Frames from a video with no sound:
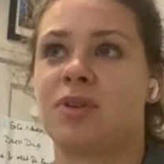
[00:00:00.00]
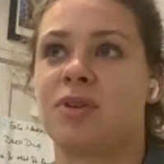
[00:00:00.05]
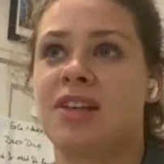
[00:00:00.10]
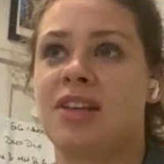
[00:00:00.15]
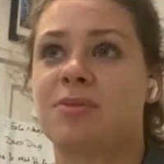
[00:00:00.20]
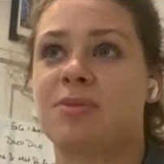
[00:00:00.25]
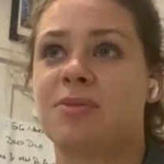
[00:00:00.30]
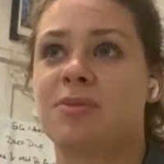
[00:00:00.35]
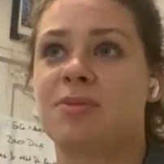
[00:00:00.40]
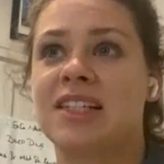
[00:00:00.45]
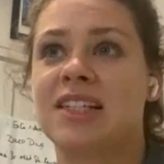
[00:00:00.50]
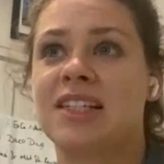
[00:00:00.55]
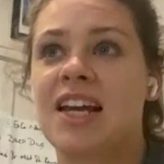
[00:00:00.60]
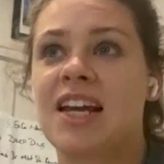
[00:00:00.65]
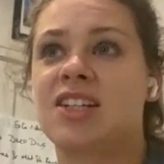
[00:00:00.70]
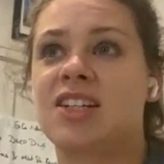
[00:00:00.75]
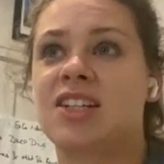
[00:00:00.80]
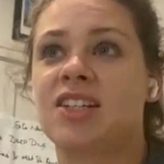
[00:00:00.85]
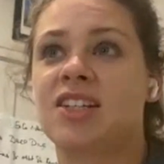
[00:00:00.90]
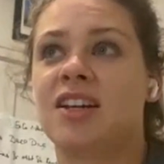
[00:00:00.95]
I suppose,
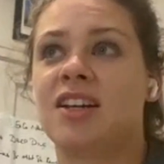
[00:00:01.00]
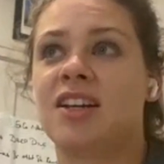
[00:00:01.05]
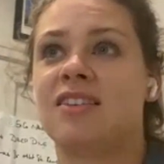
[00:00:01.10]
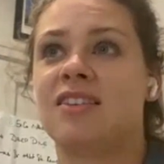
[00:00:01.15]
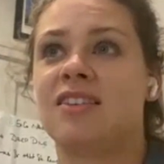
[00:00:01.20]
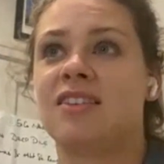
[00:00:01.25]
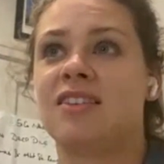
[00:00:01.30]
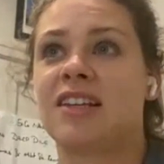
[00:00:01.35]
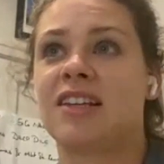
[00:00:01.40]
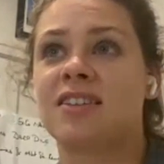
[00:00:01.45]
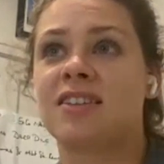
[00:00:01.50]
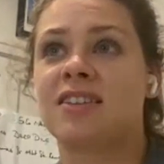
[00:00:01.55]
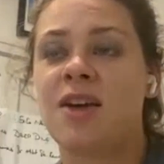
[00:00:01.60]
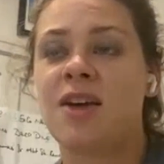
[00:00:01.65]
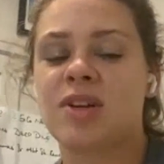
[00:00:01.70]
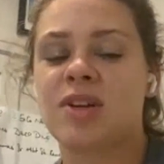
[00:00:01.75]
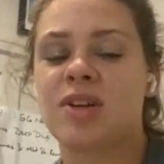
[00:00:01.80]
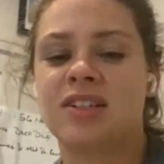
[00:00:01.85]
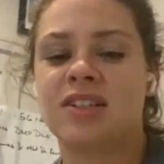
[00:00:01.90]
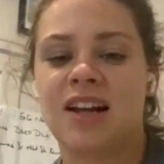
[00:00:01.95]
expectation and
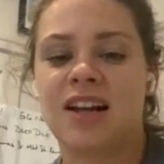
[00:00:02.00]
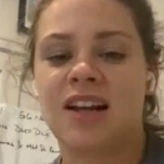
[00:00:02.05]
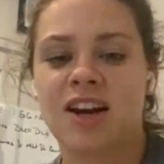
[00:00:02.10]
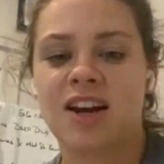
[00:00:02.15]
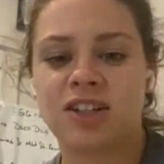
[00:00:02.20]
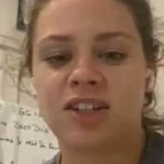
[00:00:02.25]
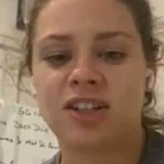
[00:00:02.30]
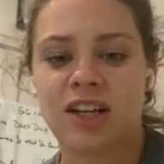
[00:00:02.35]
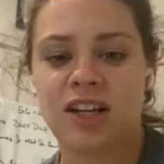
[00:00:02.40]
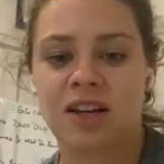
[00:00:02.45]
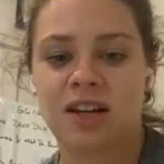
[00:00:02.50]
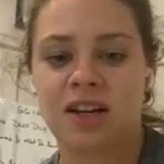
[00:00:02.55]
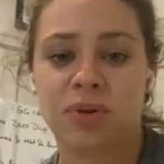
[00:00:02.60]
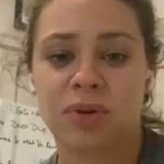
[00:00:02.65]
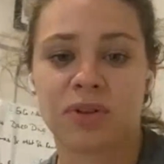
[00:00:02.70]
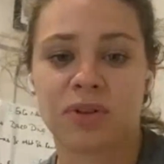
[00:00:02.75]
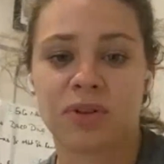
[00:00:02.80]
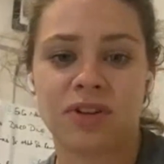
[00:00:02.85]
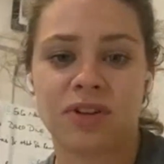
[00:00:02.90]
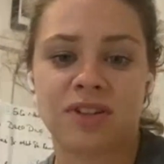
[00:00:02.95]
excitement and energy
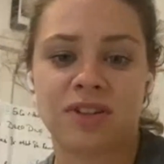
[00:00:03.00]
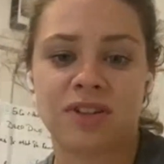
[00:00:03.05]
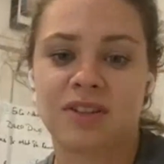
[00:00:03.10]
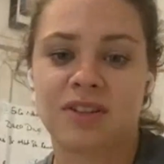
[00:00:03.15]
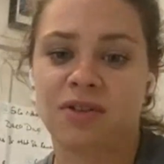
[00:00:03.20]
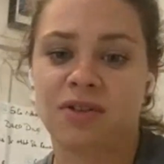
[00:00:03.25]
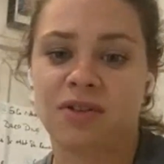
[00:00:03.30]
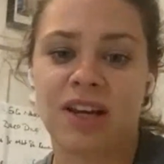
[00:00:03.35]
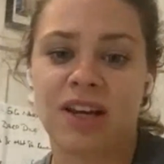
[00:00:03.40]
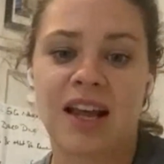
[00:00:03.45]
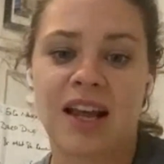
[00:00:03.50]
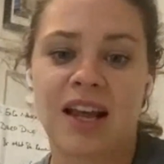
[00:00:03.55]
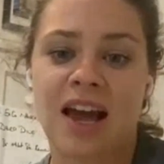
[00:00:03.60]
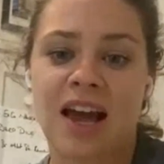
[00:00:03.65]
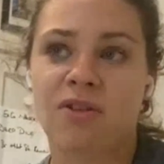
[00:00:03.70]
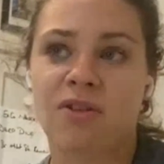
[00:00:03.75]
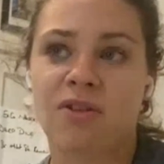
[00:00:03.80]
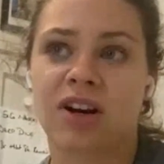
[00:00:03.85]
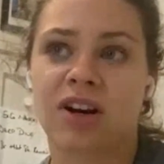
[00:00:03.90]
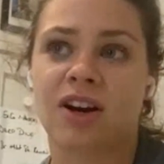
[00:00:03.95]
and buzz only an
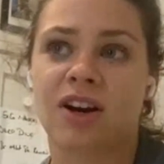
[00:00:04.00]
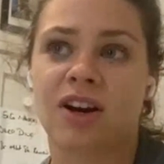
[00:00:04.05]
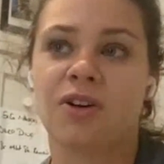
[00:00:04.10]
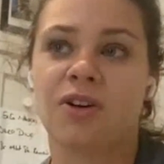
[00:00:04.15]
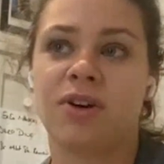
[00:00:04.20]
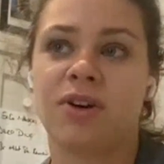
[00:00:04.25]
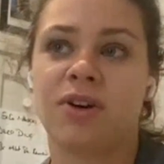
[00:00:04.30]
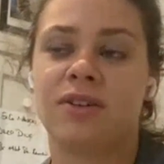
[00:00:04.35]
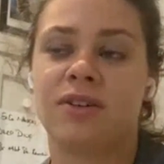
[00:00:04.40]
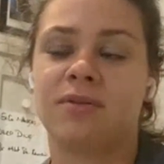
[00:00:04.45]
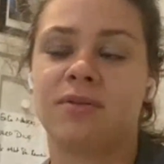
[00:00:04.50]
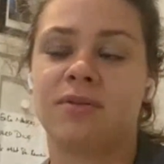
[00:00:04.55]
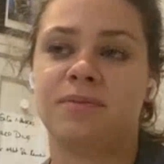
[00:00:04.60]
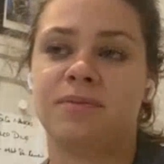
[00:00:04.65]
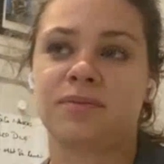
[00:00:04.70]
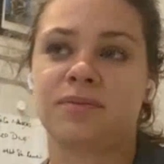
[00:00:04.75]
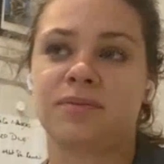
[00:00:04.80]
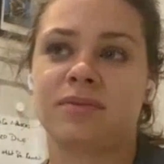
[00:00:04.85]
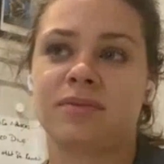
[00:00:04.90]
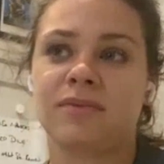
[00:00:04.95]
hour ago, and
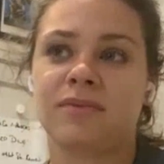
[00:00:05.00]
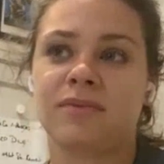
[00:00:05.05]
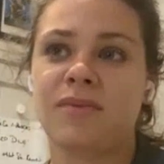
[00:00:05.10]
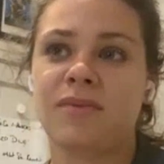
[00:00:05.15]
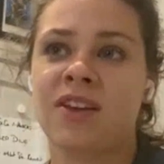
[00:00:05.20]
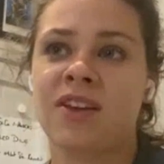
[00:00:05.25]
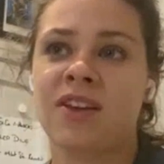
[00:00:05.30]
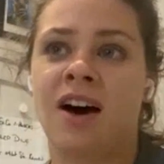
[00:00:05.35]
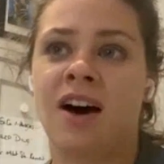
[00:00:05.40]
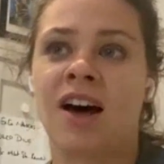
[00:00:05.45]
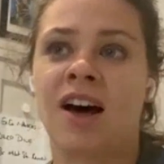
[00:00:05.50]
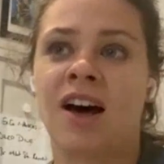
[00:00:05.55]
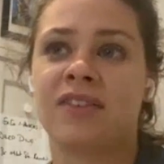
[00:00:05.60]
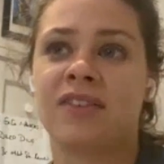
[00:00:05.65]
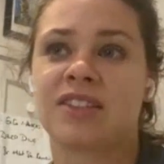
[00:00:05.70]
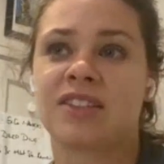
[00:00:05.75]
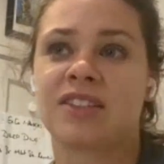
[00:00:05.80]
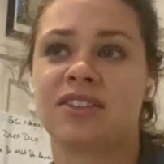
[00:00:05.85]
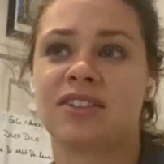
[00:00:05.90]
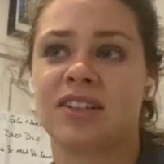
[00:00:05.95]
all
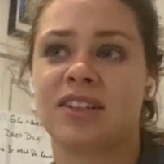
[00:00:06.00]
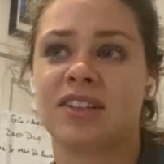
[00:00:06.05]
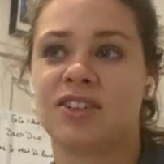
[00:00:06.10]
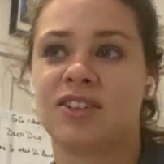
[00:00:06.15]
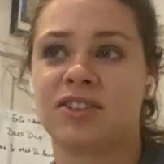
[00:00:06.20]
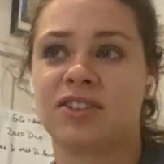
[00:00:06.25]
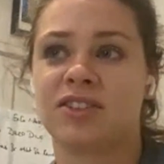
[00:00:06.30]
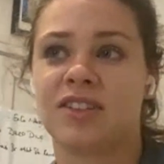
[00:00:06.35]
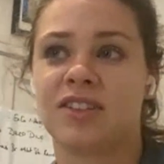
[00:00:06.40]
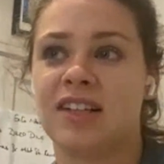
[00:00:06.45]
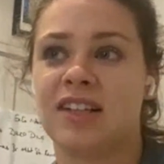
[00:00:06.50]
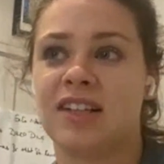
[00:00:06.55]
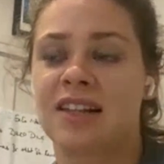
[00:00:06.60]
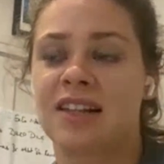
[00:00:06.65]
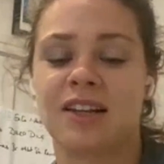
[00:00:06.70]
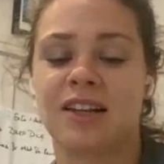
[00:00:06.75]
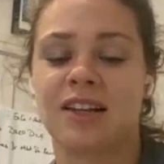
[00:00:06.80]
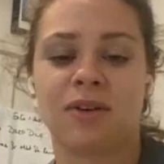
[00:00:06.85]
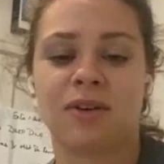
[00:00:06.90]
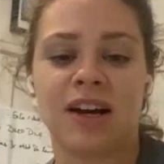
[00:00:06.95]
of a sudden it's just
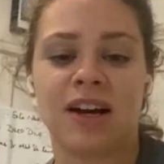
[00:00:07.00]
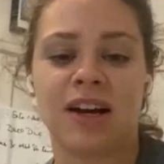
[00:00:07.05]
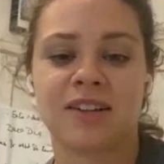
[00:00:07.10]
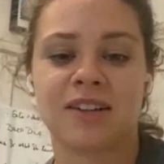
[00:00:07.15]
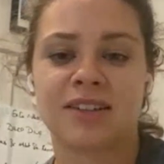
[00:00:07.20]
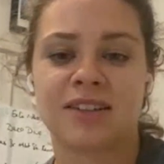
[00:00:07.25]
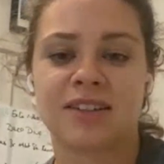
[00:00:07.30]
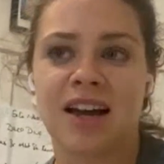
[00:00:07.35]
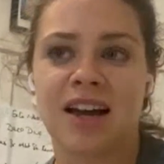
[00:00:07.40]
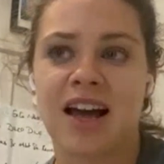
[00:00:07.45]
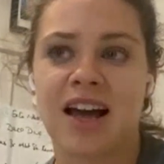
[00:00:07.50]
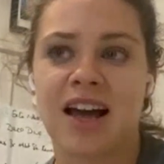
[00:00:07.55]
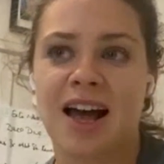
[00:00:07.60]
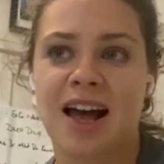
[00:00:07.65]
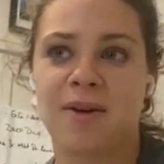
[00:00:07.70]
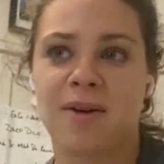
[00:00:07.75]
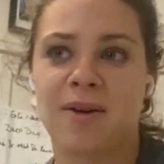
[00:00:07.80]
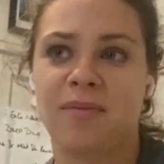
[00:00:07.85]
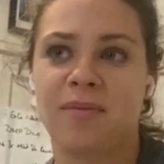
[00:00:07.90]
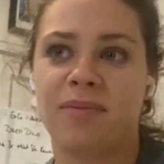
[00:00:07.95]
deathly quiet.
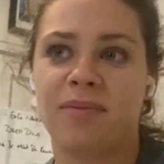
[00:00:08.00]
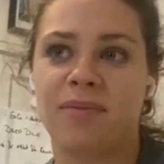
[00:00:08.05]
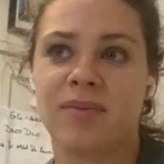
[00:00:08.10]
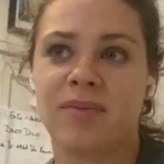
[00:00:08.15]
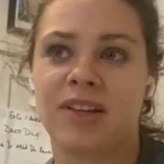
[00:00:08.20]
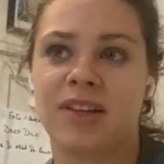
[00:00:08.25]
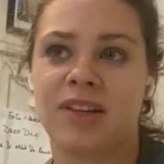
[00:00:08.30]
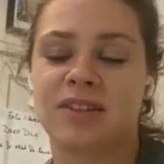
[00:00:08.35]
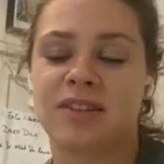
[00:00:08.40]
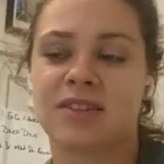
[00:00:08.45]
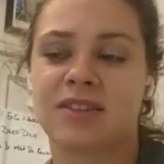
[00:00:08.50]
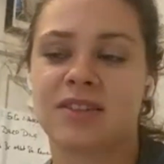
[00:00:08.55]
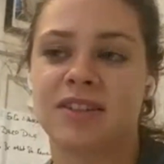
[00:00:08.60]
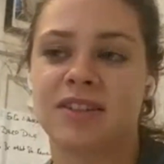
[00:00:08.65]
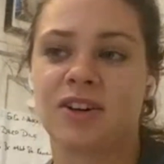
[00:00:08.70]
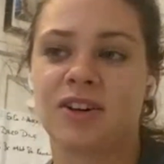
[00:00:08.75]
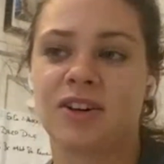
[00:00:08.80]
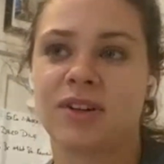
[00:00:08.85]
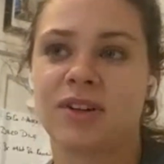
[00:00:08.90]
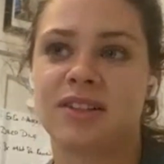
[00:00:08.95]

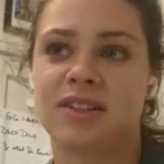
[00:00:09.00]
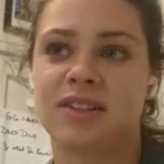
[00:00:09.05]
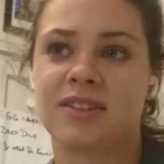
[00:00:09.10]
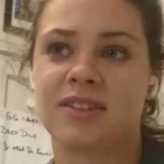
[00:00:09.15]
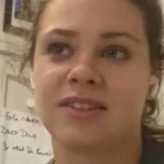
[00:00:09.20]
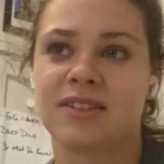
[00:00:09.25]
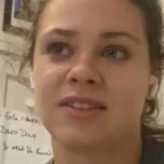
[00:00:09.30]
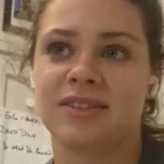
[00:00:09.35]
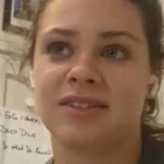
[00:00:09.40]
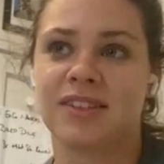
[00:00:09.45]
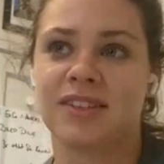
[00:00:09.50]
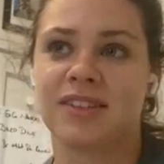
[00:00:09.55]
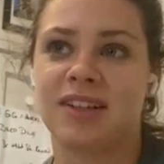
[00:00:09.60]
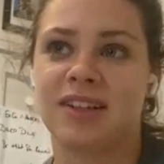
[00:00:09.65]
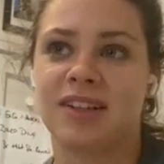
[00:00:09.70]
It's